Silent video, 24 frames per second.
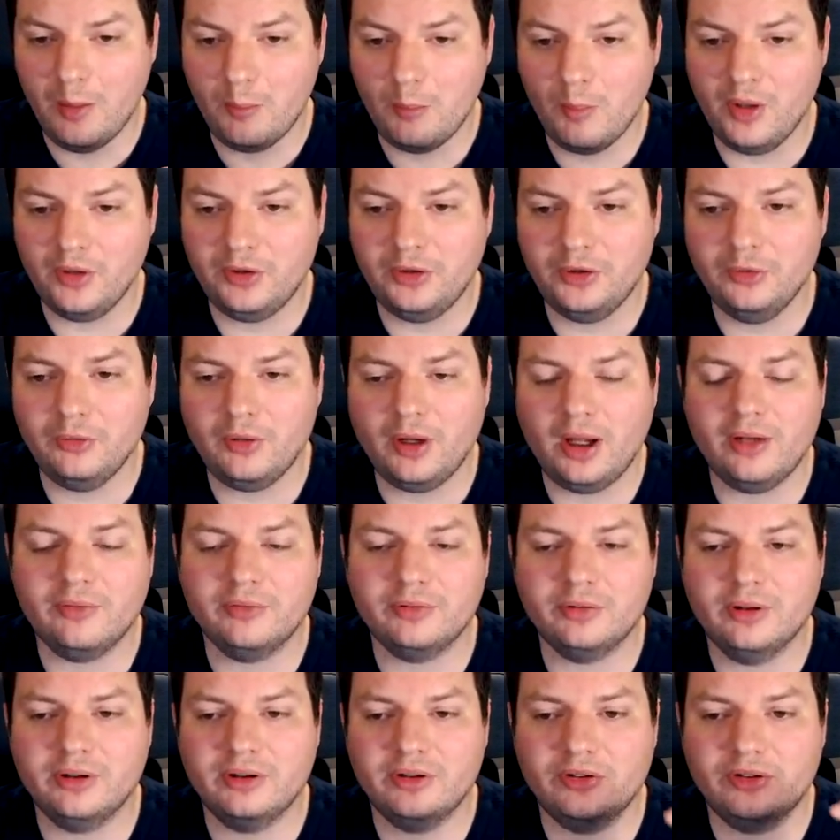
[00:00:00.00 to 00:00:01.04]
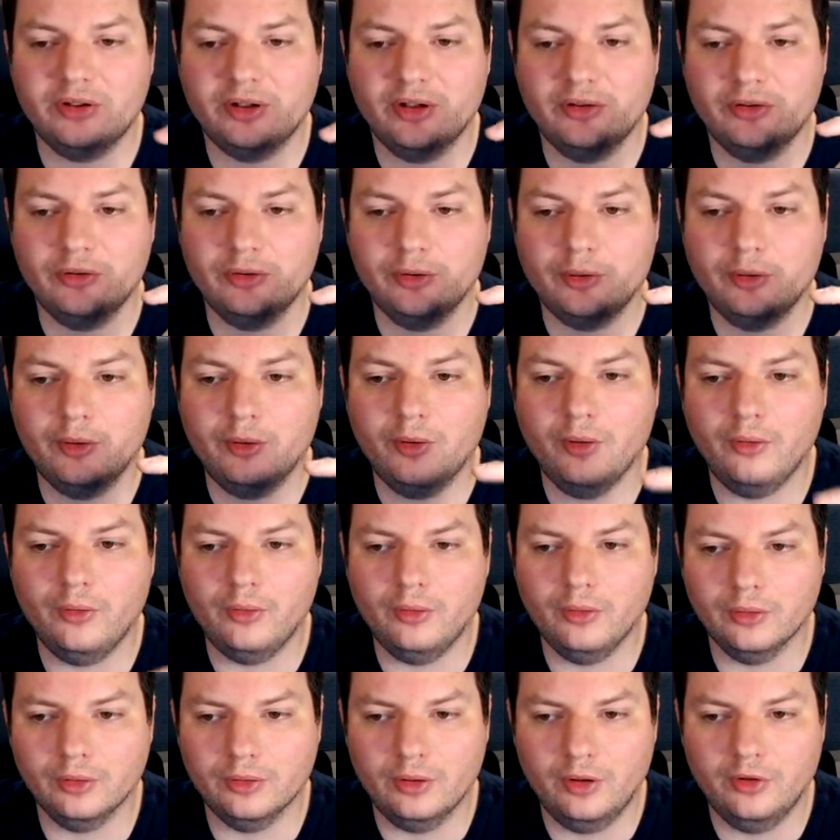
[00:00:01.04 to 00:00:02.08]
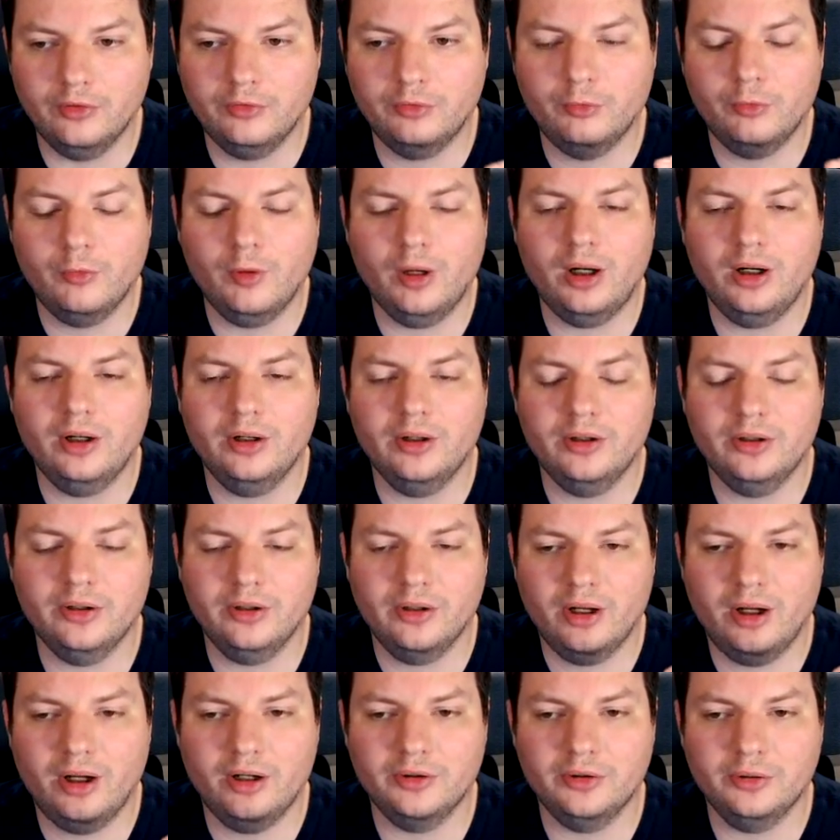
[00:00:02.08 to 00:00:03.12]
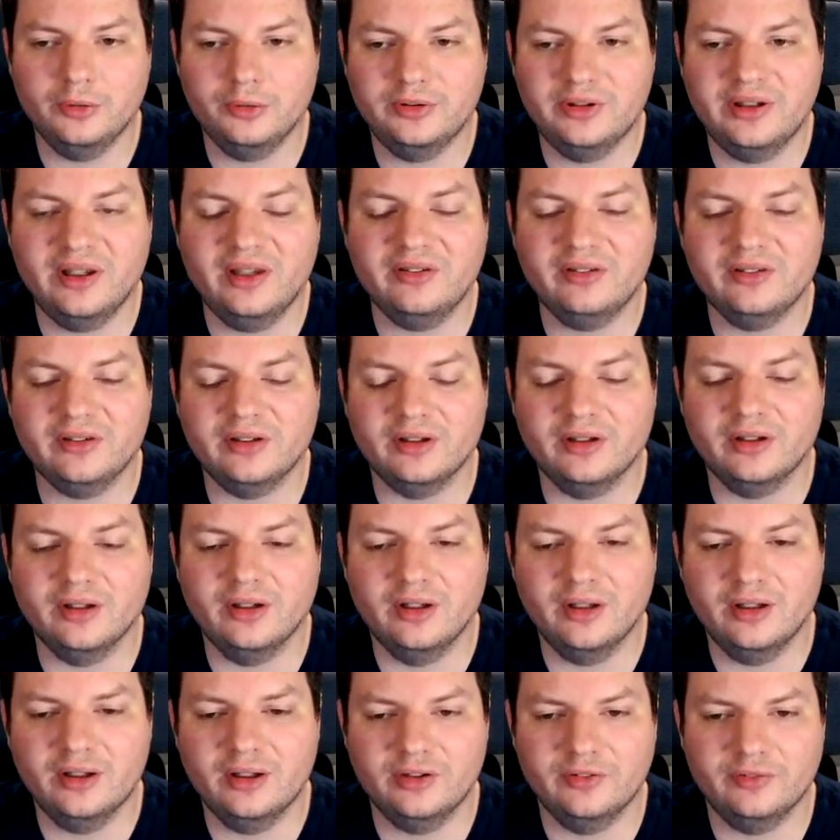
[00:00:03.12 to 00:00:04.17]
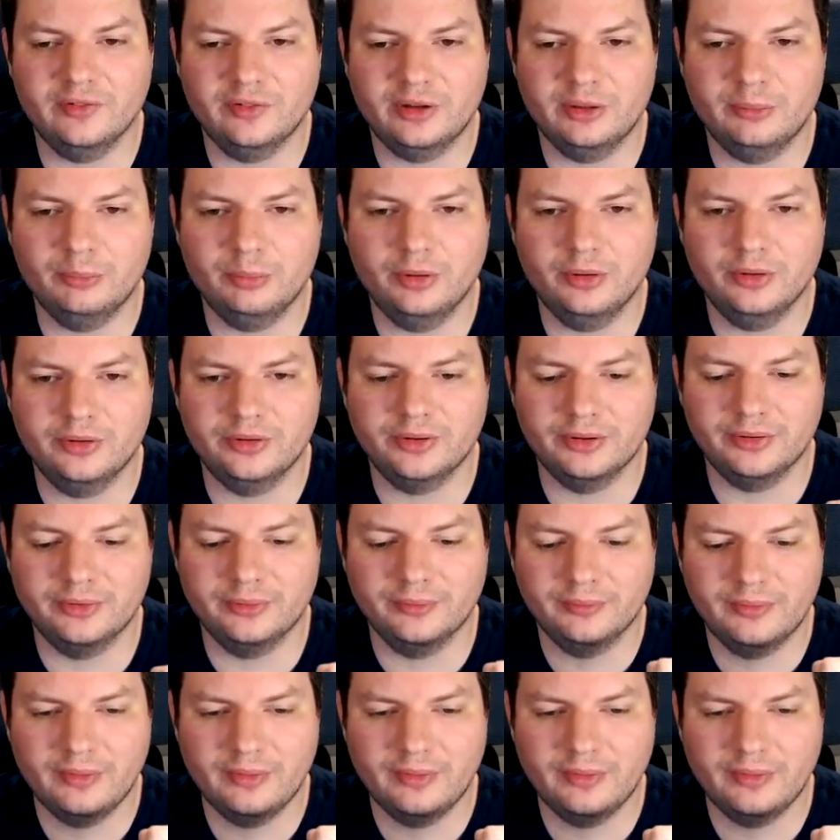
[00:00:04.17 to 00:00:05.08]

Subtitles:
but you have to understand the goal of why are you testing is very important.